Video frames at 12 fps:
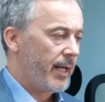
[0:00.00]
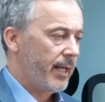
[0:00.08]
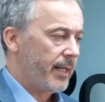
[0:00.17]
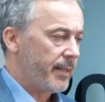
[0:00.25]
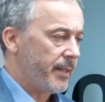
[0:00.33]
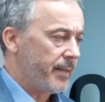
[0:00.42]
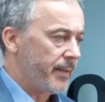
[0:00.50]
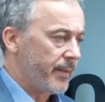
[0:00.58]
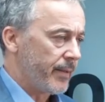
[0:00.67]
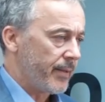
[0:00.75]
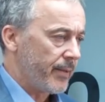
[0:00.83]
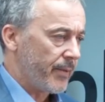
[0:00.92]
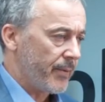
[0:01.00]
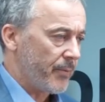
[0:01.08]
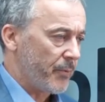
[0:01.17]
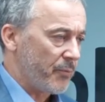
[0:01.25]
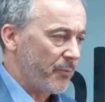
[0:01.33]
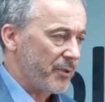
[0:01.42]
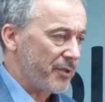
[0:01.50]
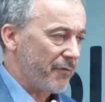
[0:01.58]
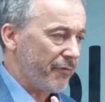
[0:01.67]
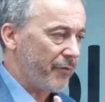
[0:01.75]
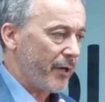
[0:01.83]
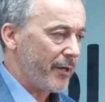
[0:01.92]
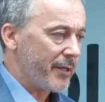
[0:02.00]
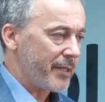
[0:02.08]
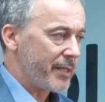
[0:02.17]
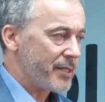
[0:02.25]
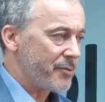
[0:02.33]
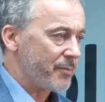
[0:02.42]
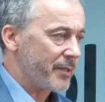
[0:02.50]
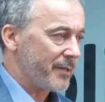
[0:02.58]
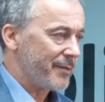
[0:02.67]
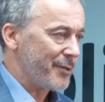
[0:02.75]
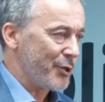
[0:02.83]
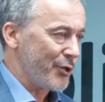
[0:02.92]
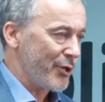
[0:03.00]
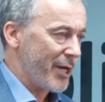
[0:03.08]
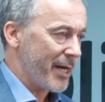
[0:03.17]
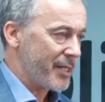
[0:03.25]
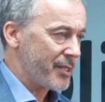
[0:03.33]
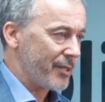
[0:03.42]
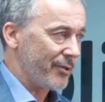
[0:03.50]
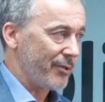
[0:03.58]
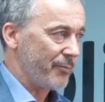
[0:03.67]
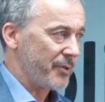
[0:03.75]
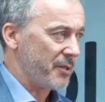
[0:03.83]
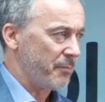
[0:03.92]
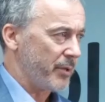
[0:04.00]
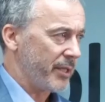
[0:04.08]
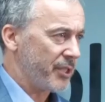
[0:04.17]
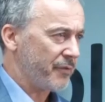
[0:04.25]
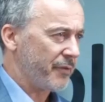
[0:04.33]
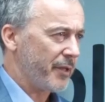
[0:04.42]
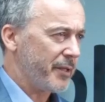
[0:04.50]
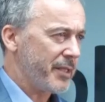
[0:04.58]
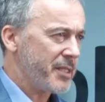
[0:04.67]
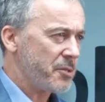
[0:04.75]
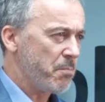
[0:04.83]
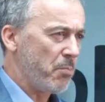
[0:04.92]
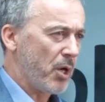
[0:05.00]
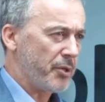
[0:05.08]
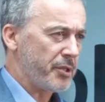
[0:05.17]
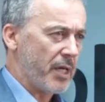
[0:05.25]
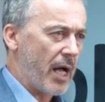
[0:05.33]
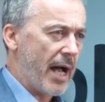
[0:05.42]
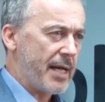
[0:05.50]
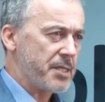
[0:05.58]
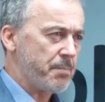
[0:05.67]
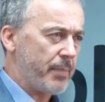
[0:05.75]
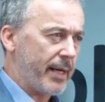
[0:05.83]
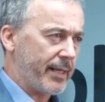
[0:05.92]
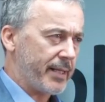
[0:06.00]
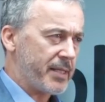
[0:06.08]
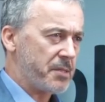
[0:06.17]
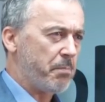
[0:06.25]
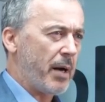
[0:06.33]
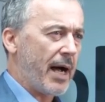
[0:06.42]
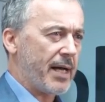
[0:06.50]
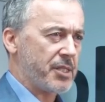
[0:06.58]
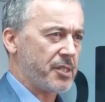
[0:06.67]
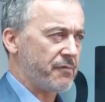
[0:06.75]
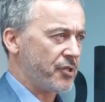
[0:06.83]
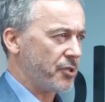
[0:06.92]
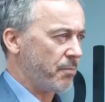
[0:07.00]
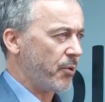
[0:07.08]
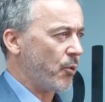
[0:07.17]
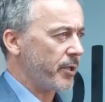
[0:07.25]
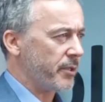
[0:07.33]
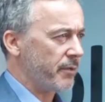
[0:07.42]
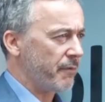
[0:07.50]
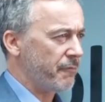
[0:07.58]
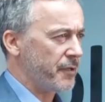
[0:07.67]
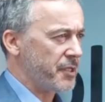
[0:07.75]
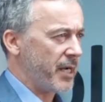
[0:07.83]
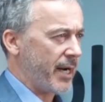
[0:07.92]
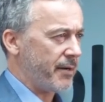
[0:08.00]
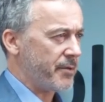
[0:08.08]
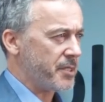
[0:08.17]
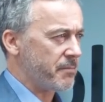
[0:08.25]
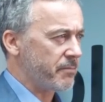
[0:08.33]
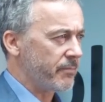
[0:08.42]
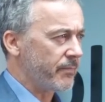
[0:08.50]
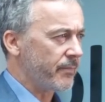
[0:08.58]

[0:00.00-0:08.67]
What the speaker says: And what you found is with the US, along with the British, found this moderate aspect, this passive support for terrorism,